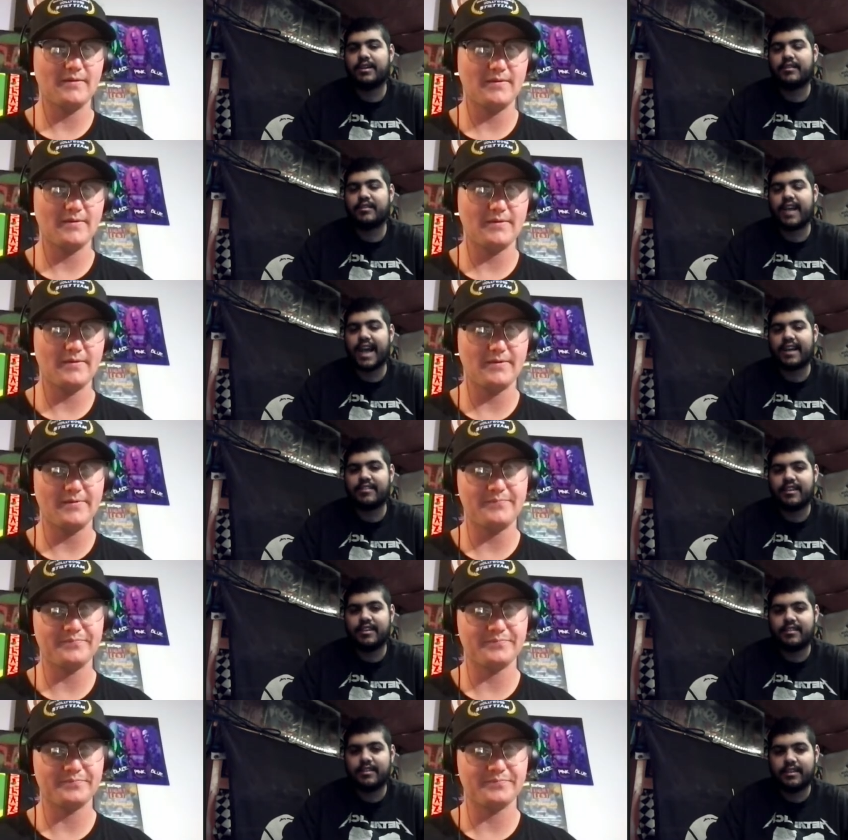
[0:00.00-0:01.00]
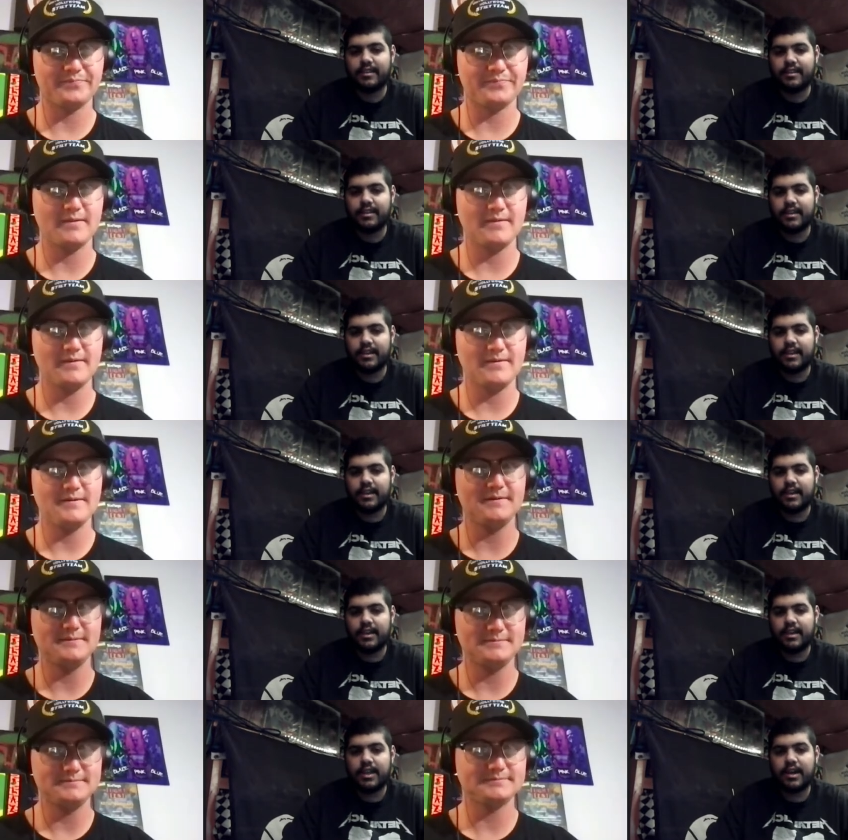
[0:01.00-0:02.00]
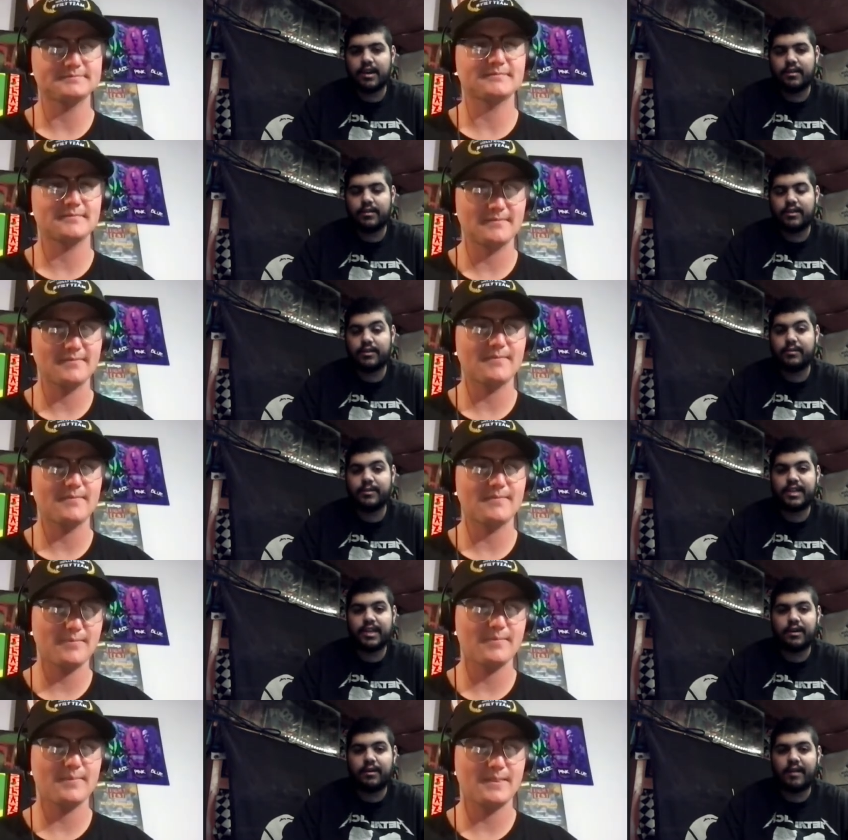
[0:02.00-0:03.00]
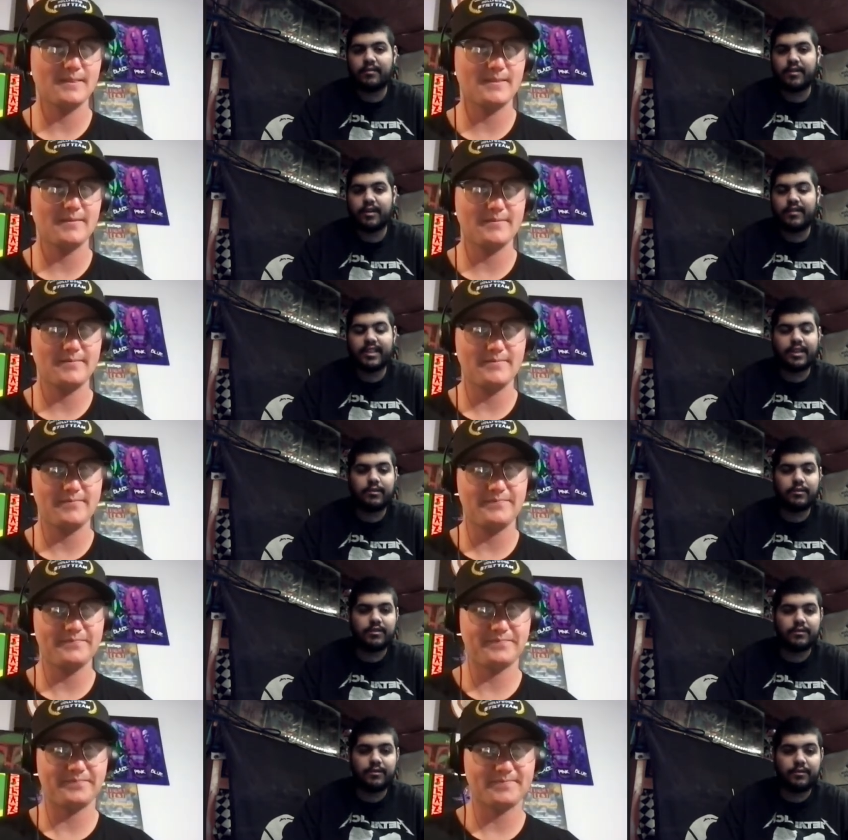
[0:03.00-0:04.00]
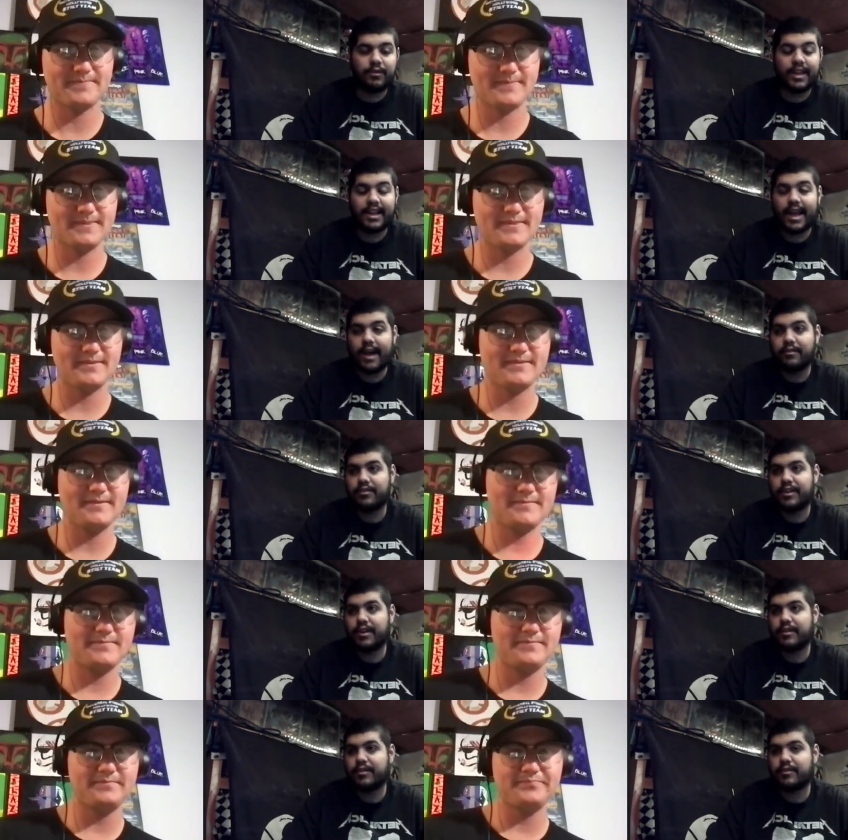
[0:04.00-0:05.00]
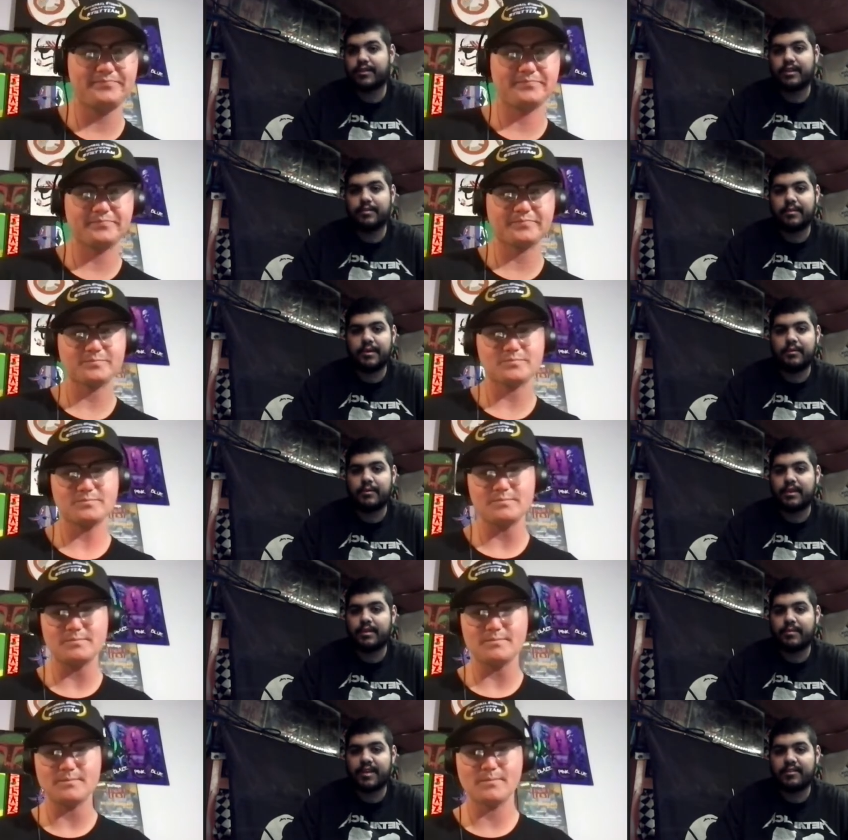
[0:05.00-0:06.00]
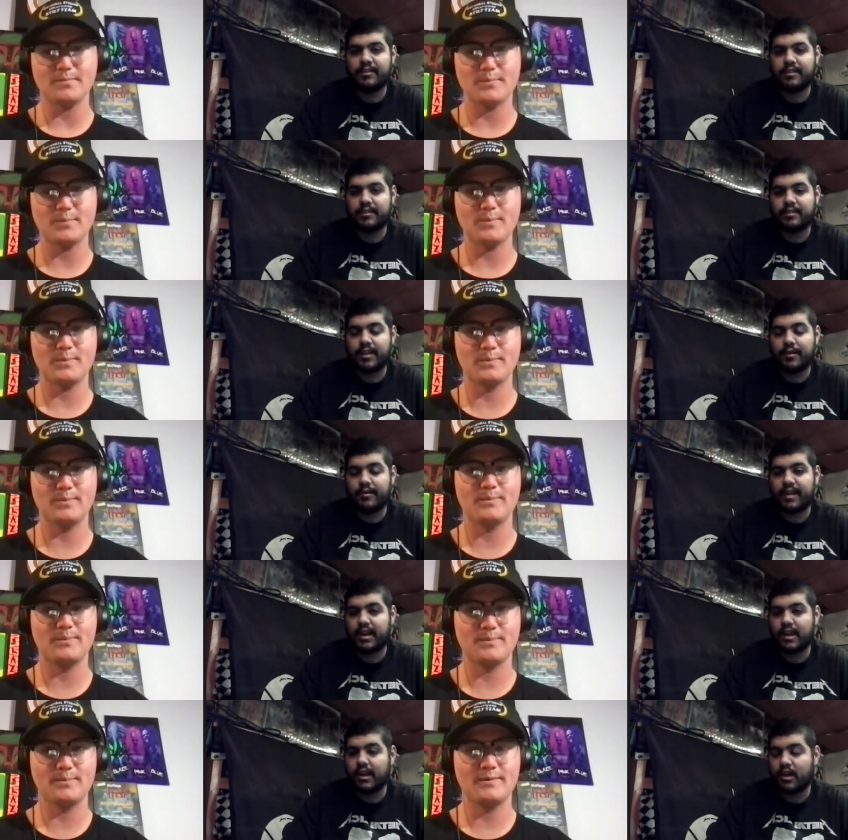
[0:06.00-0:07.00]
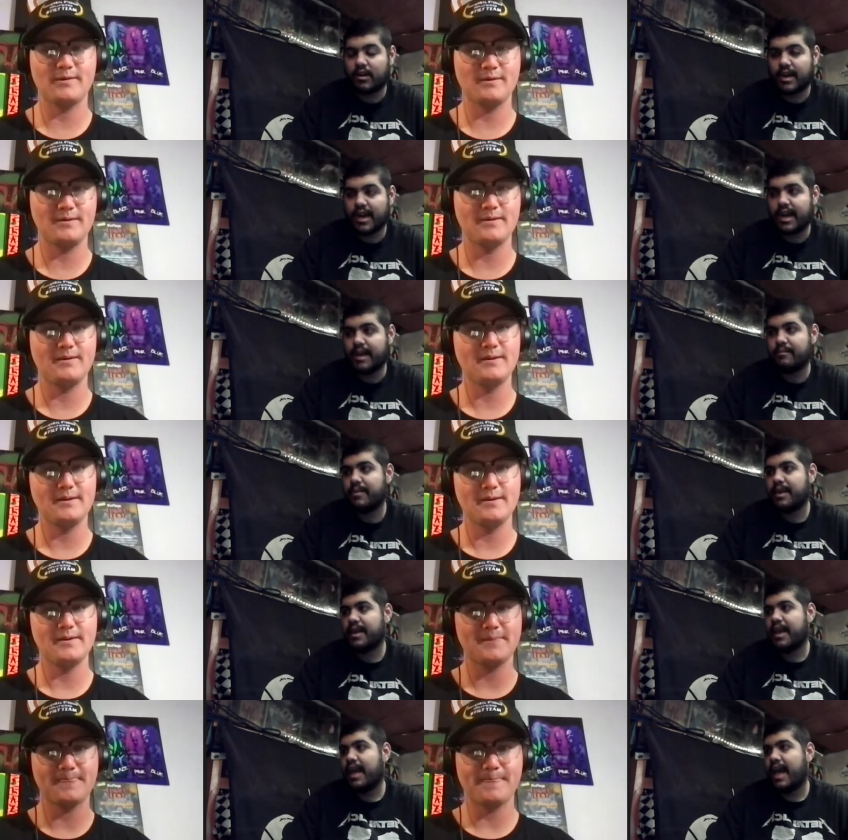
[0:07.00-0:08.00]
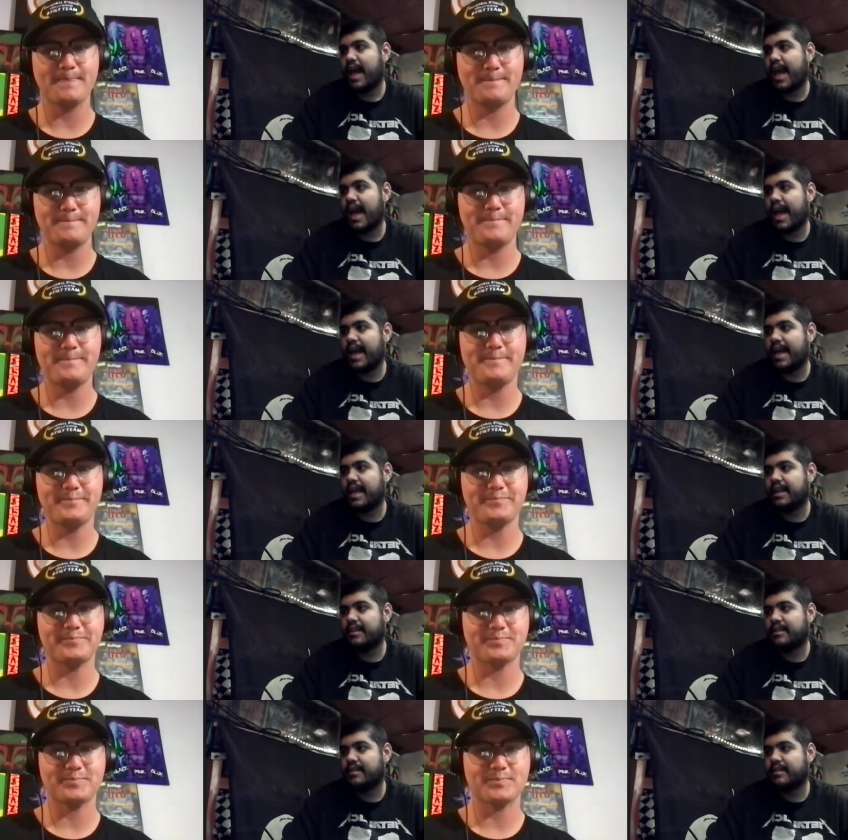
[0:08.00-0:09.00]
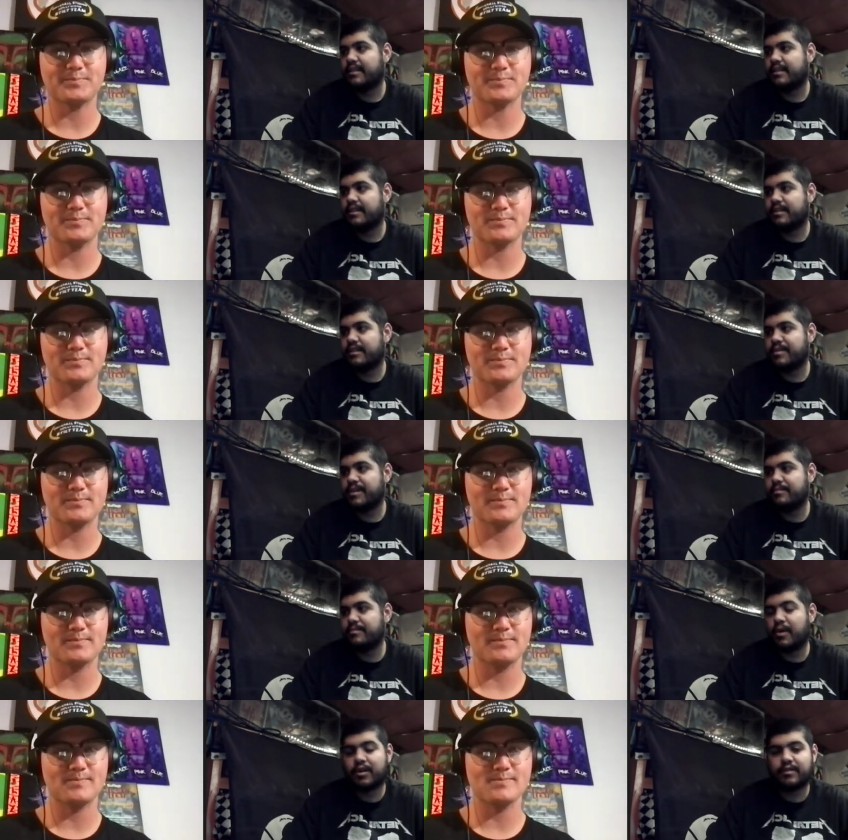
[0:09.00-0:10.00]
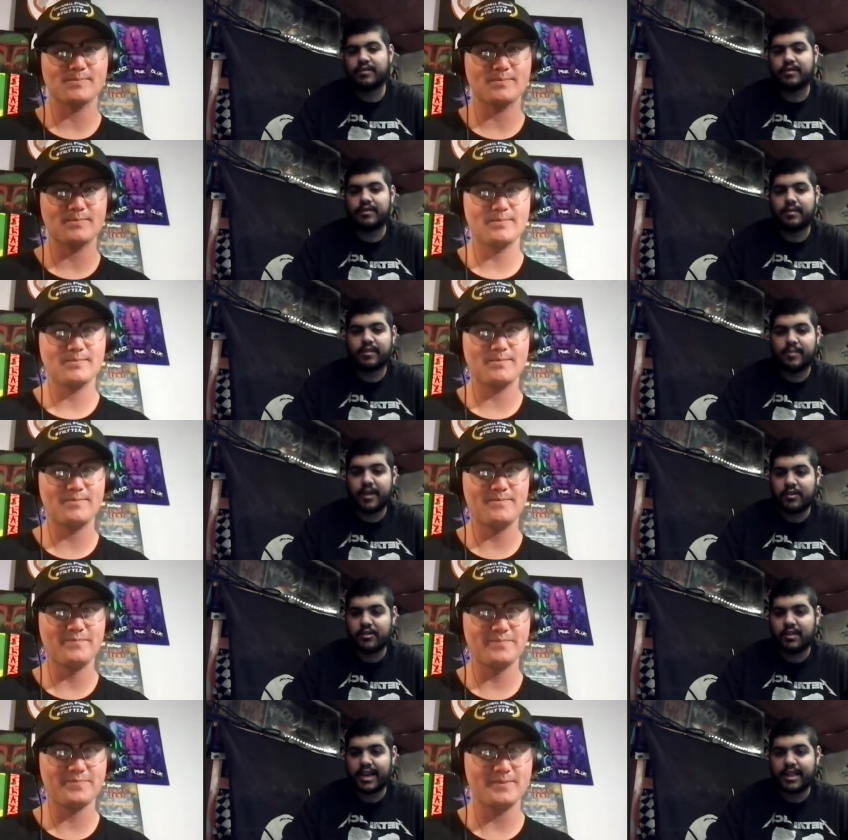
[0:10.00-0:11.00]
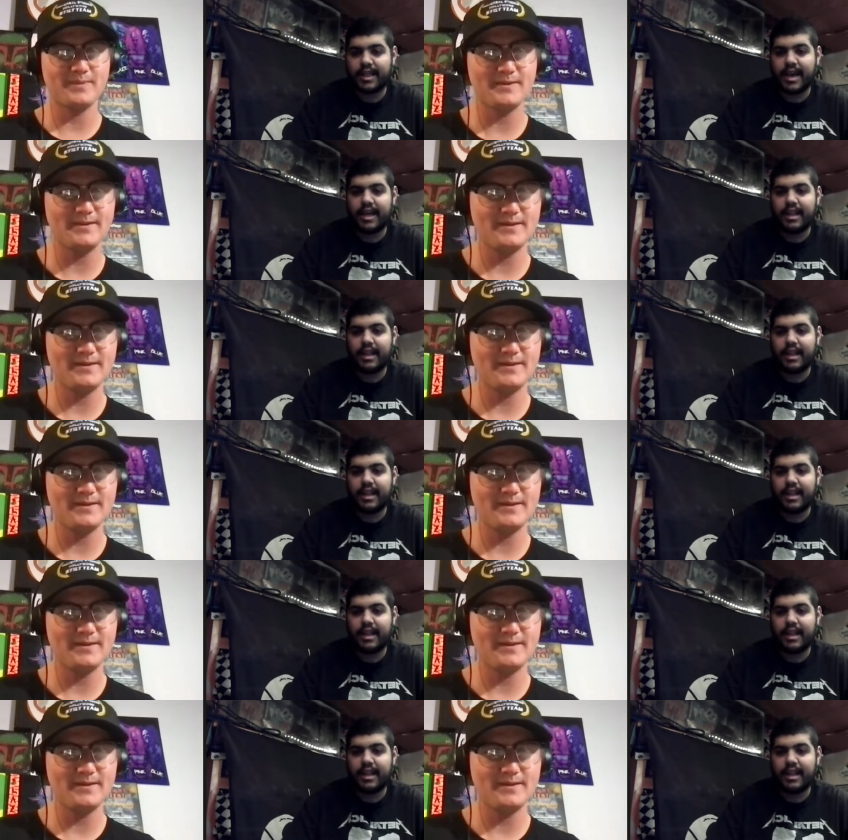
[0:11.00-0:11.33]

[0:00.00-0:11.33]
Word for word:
Speaker 1: a, a stacked season. You know, little did we know after everything was fully announced, you know, this was going to be one of the best seasons that we've had in a long time. And to be part of something special like